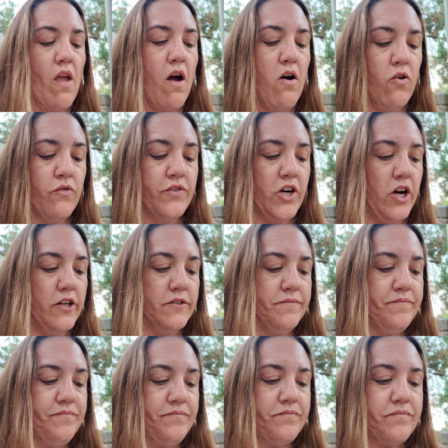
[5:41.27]
Overall,
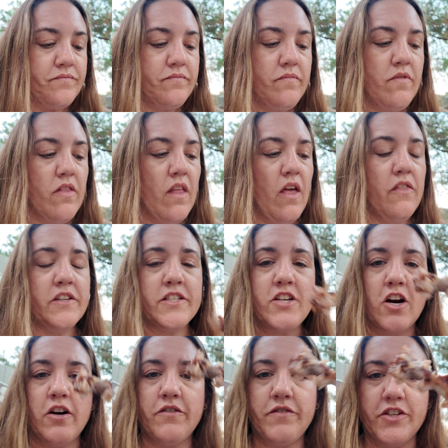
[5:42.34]
the
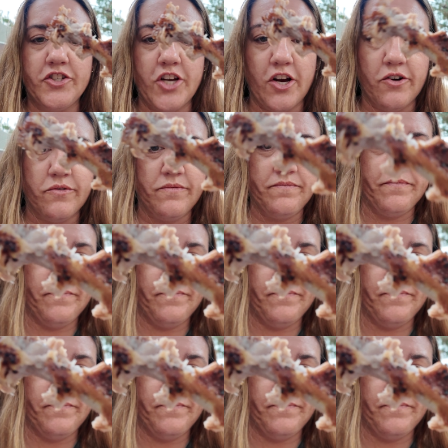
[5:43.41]
star of the show,